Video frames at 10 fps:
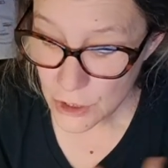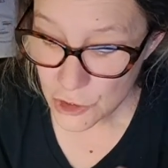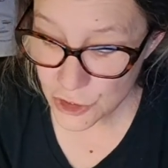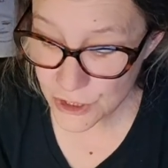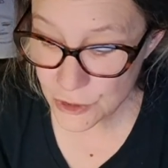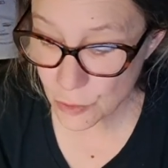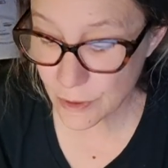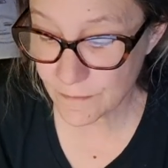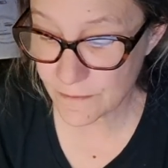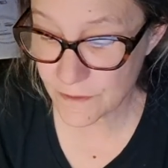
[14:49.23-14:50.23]
she sort
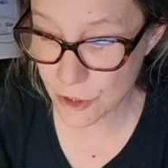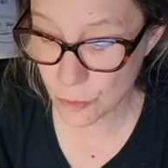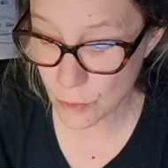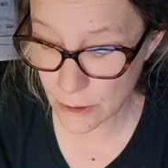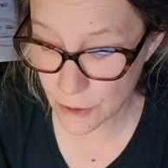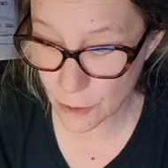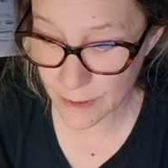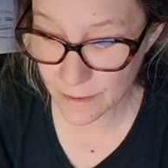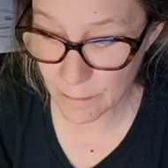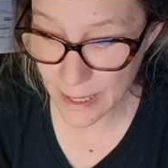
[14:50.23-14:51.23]
of gives you a little
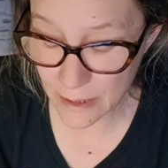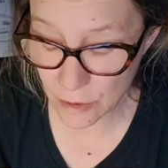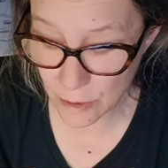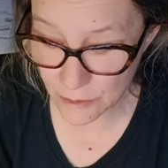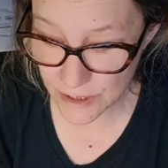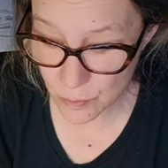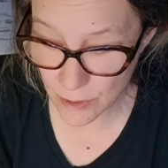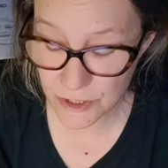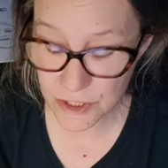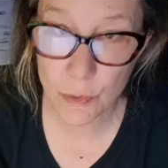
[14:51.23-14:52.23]
bit of background as
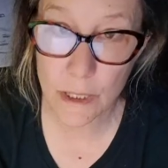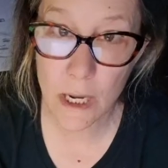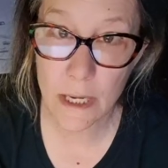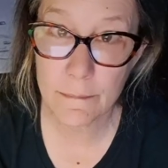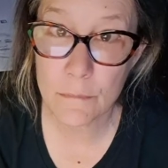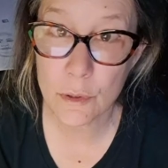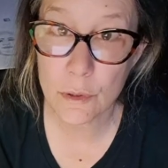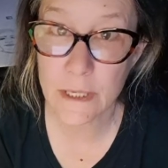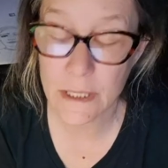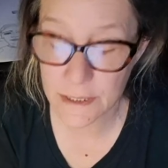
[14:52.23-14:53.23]
well. So we're kind of
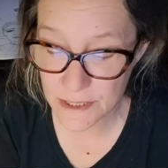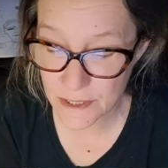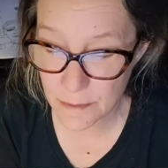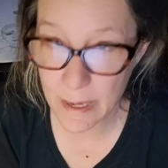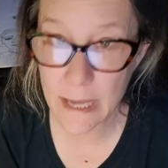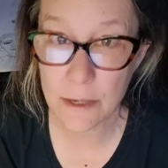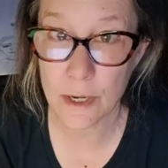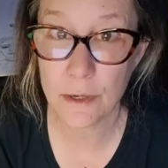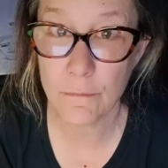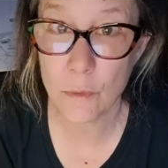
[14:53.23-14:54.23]
moving into the
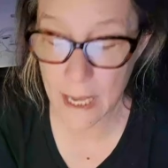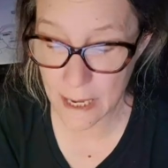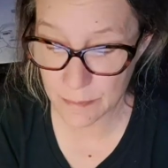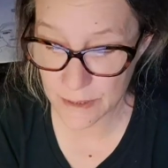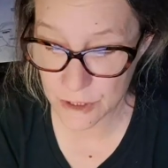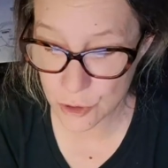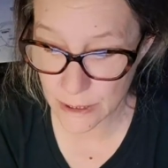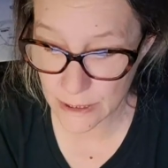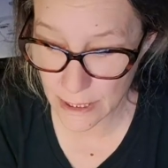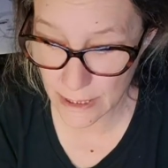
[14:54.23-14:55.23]
background of what happened
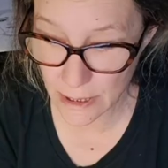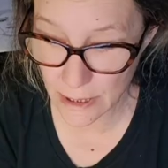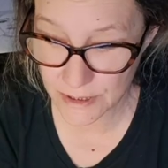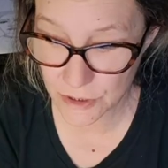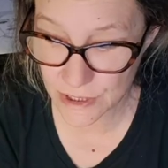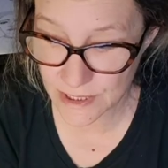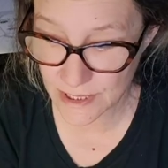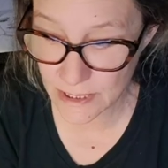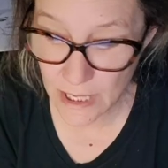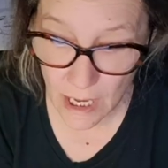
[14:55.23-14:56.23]
during chaos. So she's
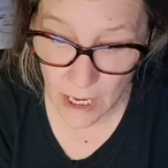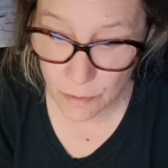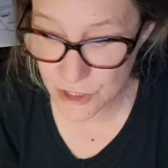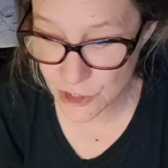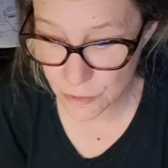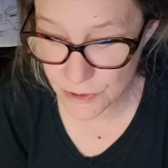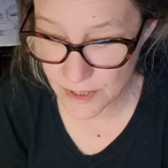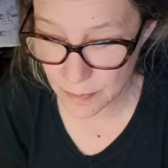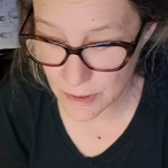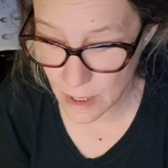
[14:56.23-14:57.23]
like, "Yeah, we share the
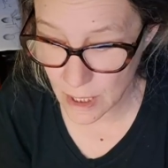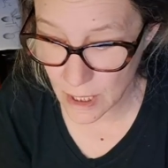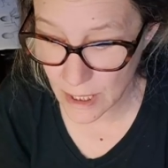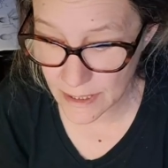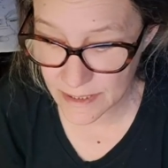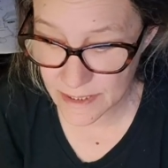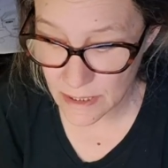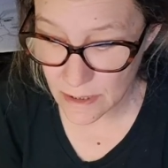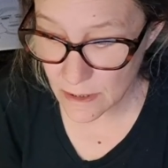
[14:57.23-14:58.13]
supplies.